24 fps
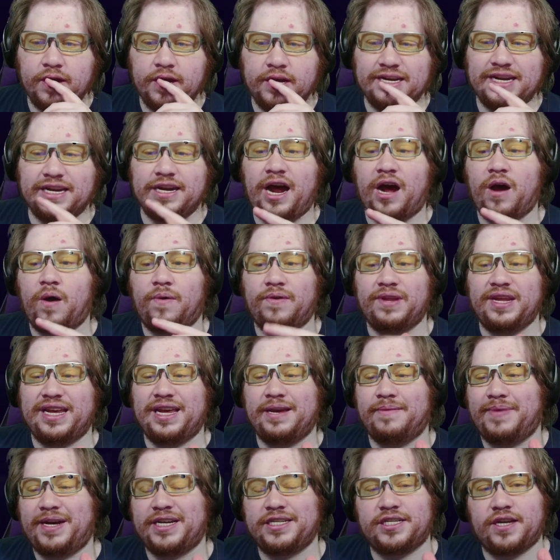not only
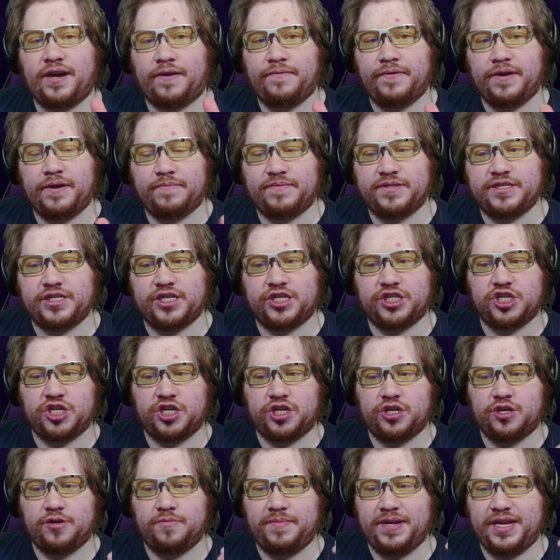get myself in a position
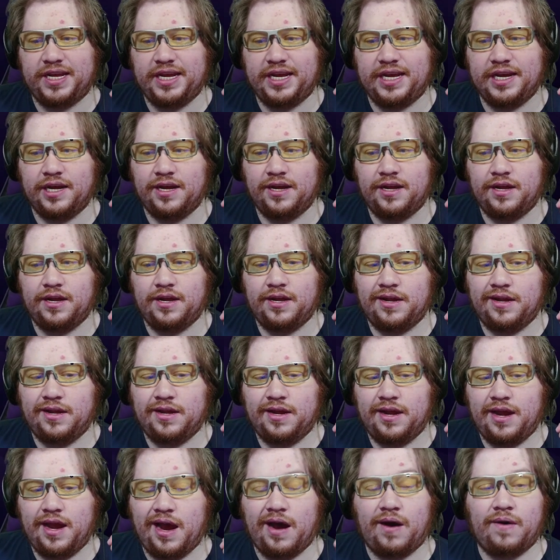to be
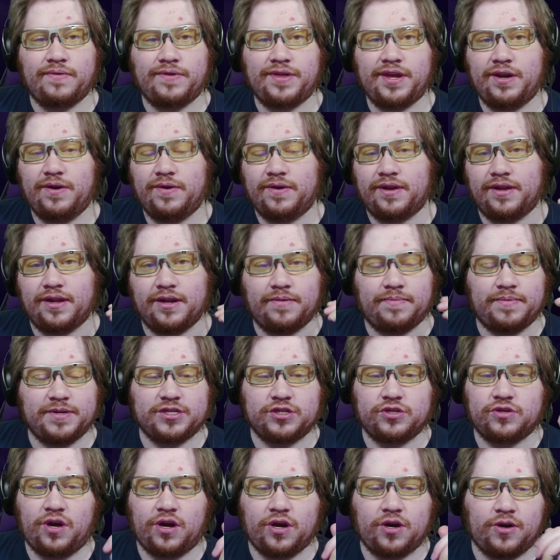healthier and a little bit
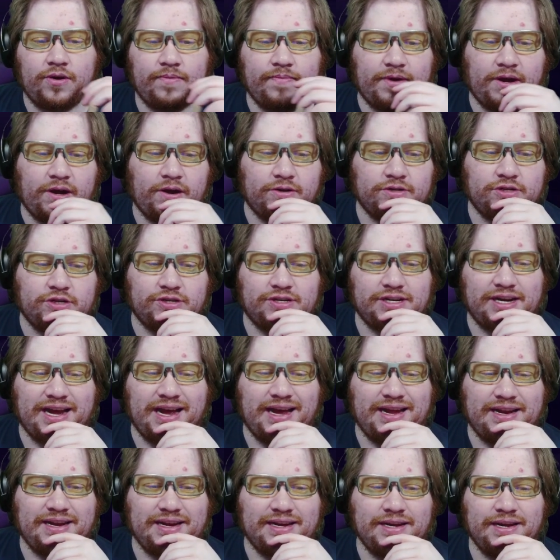stronger, but also to
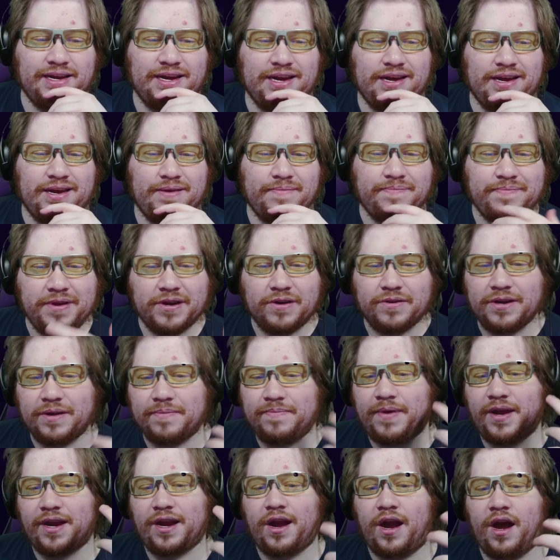kind of build up
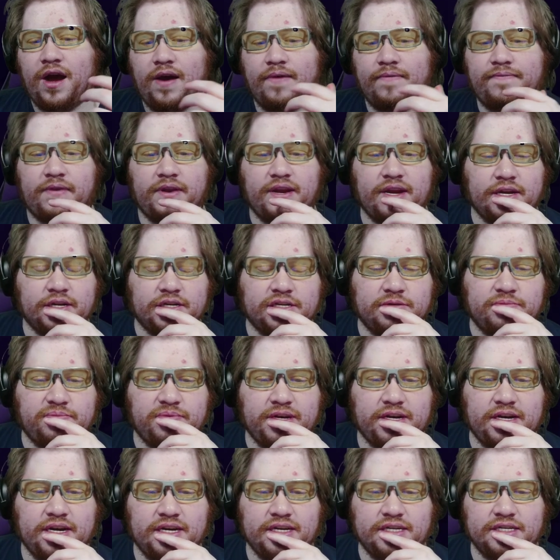my confidence,
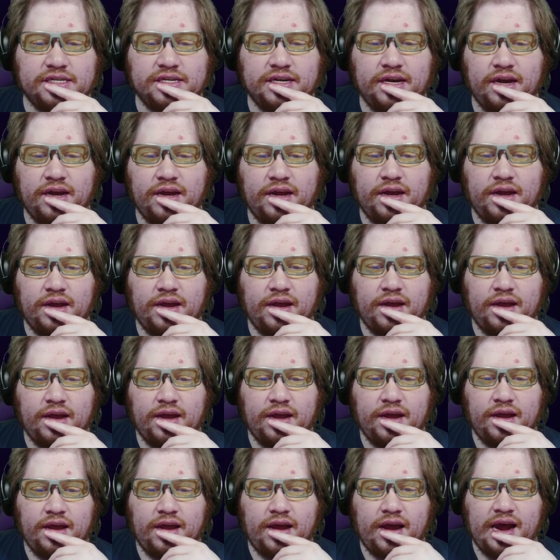because
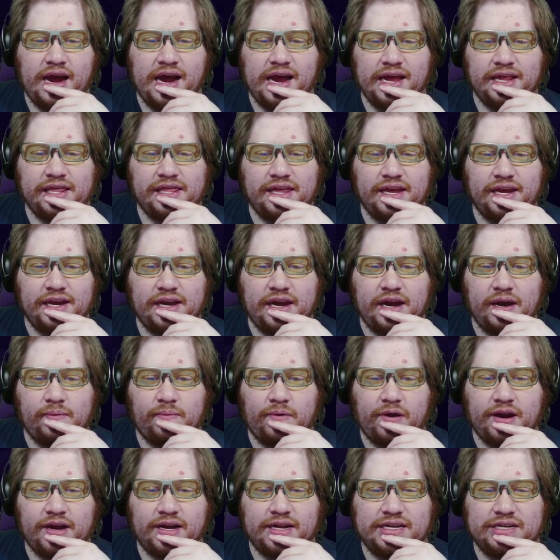I think I
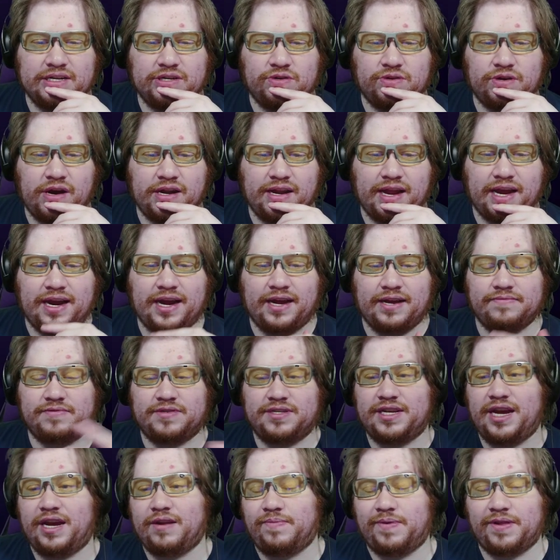want to try, like I
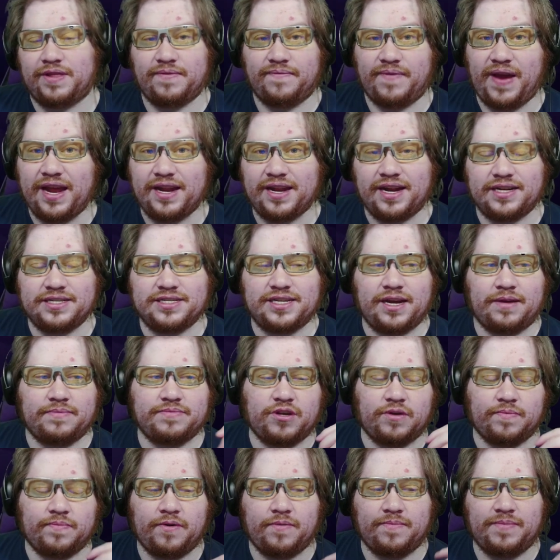said with the Valentine's Day
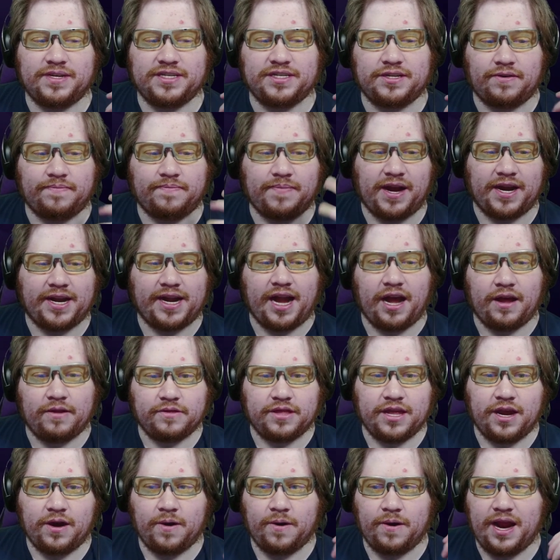episode, put myself back out
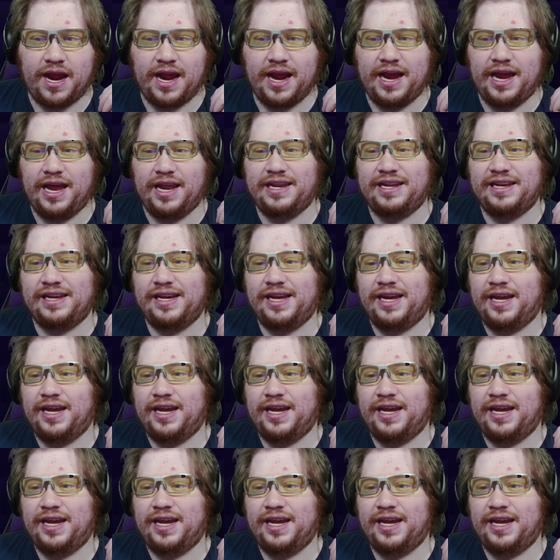there. And,